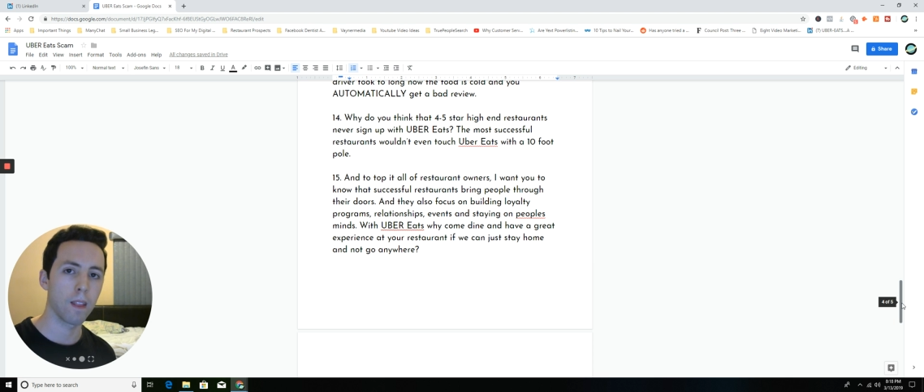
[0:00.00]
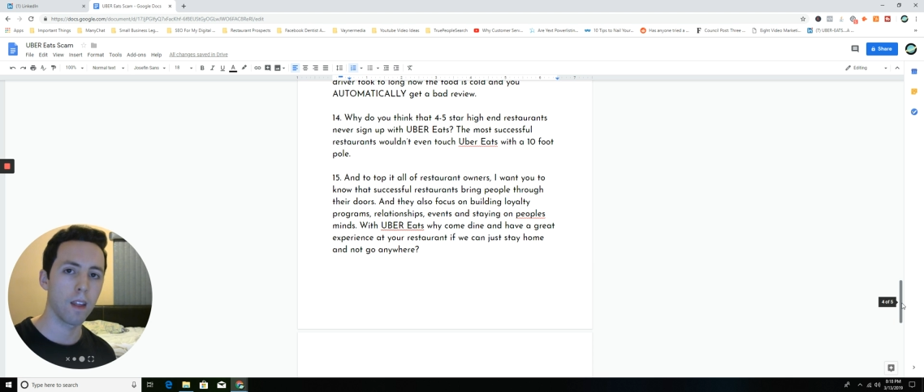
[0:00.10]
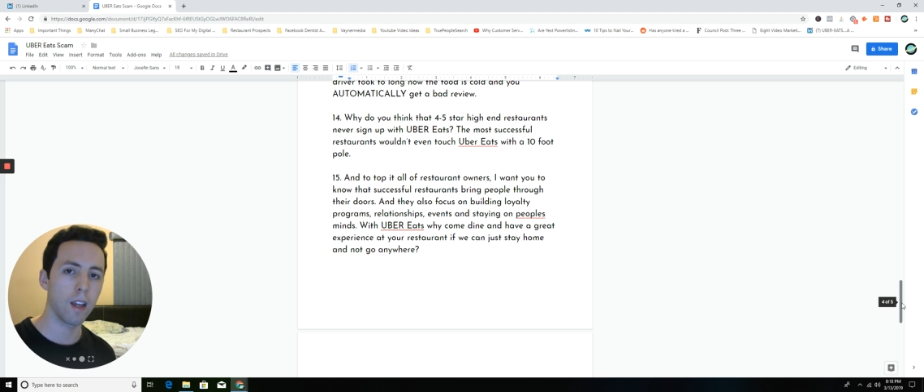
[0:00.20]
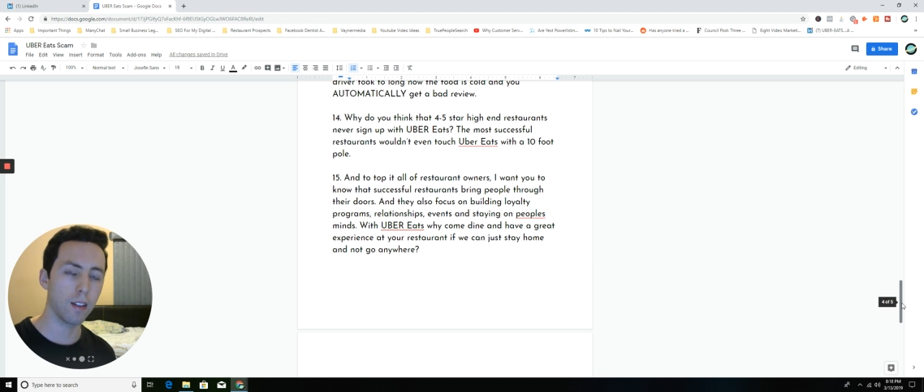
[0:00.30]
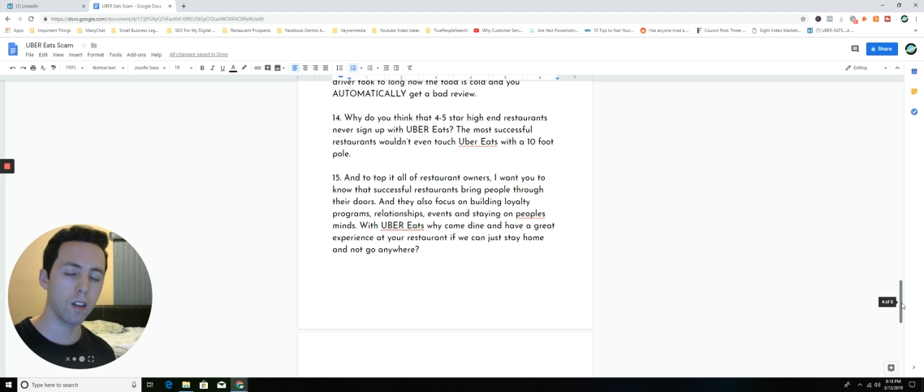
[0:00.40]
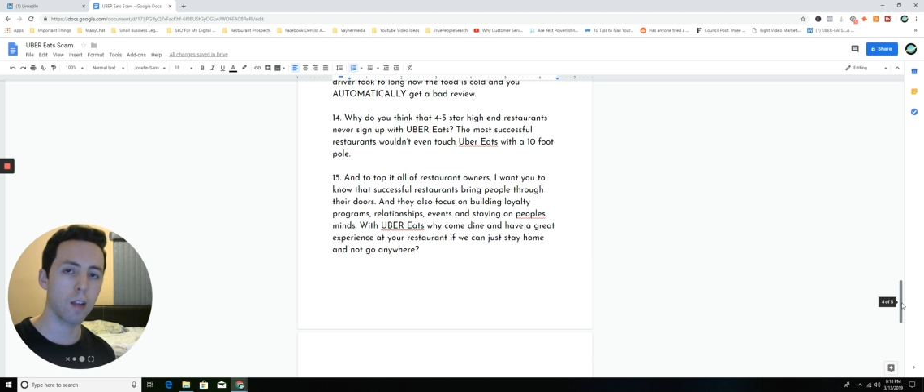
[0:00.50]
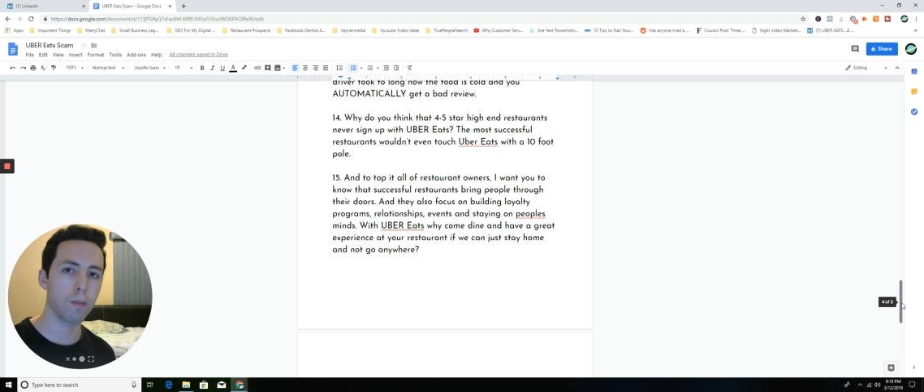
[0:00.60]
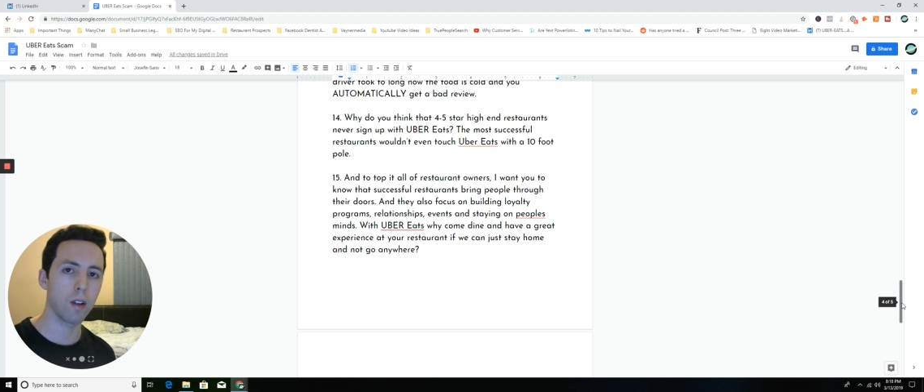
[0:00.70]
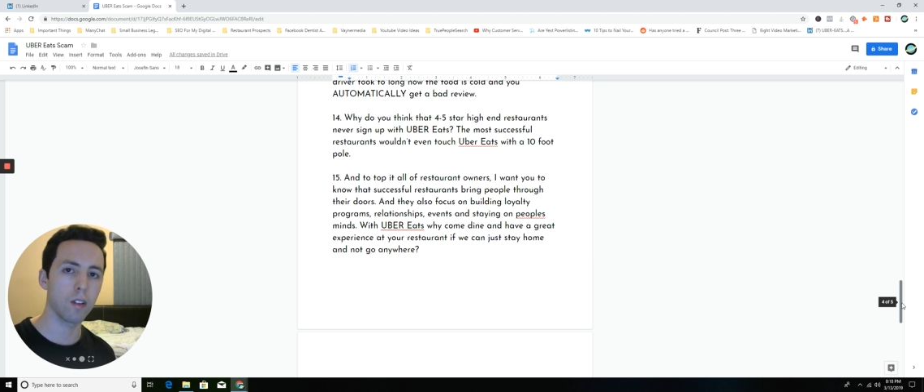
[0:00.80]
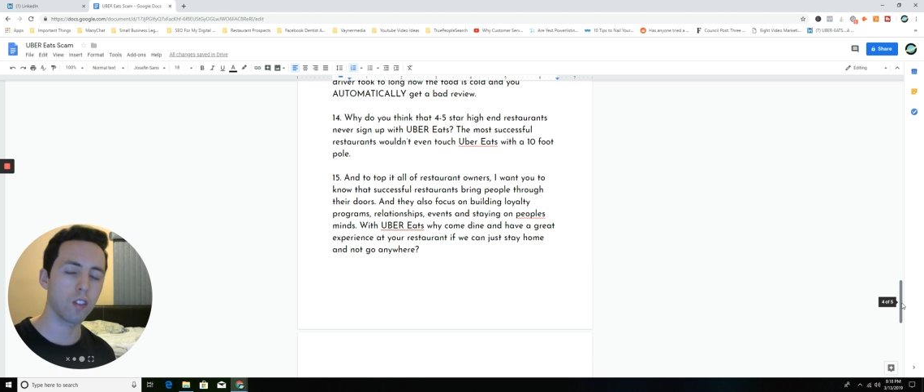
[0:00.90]
Hit the like
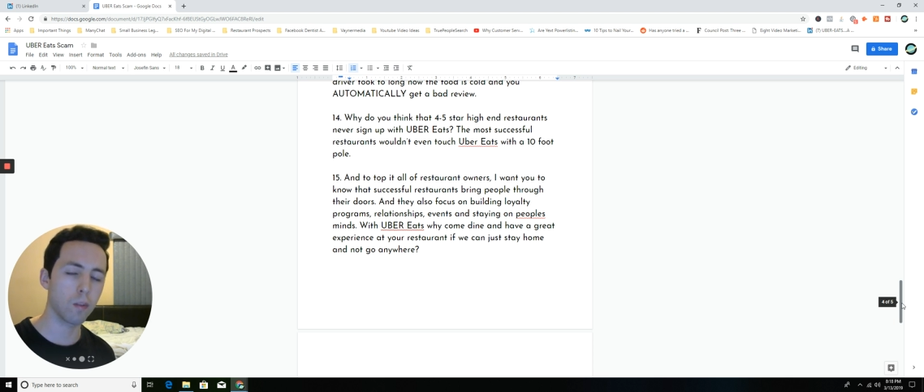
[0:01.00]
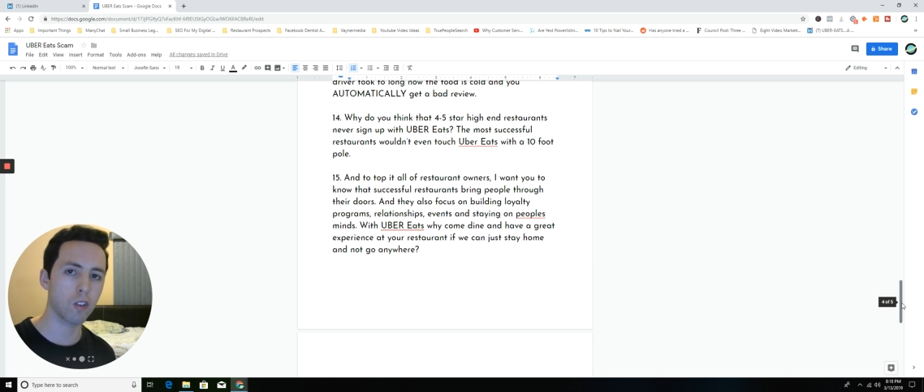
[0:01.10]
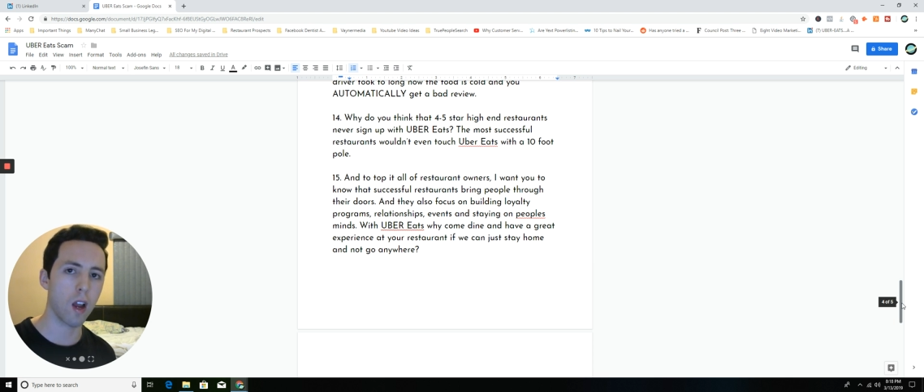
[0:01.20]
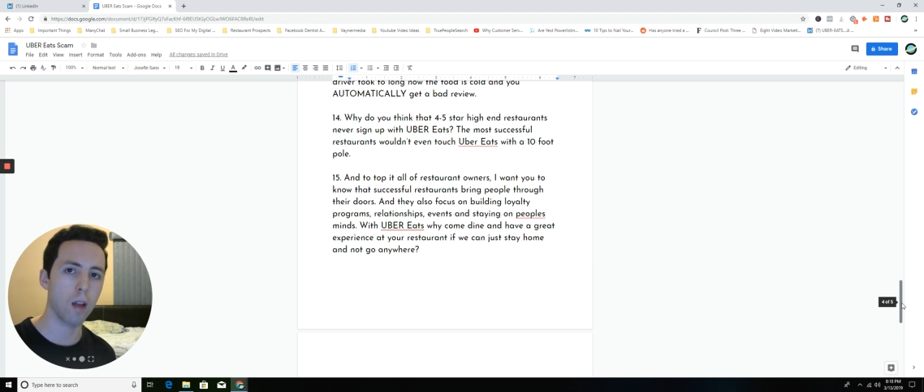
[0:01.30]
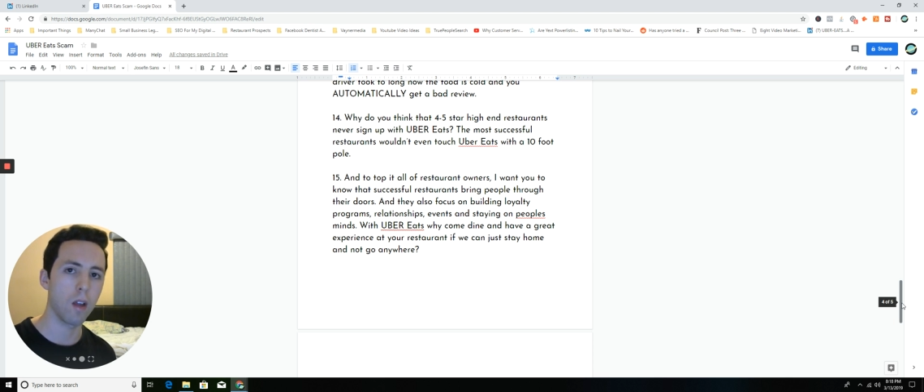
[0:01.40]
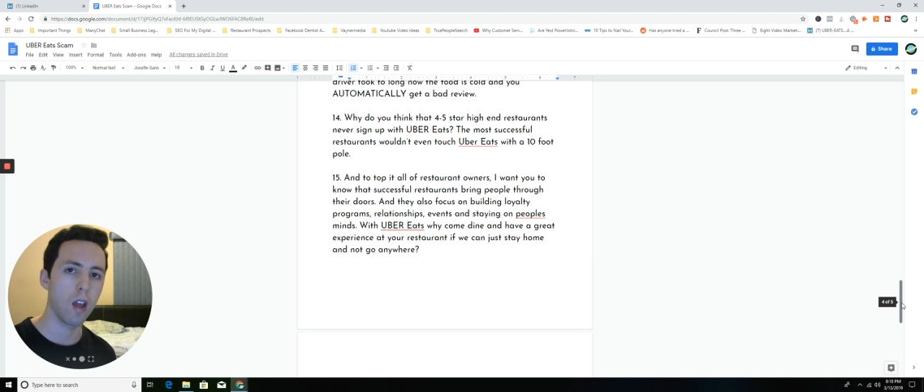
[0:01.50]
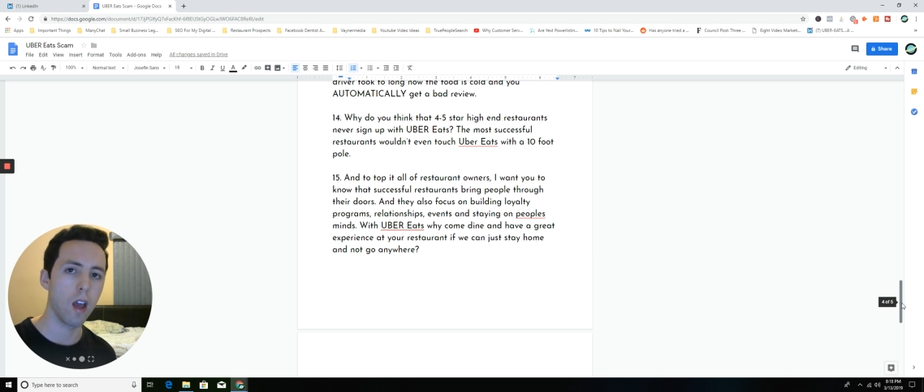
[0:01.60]
button, subscribe.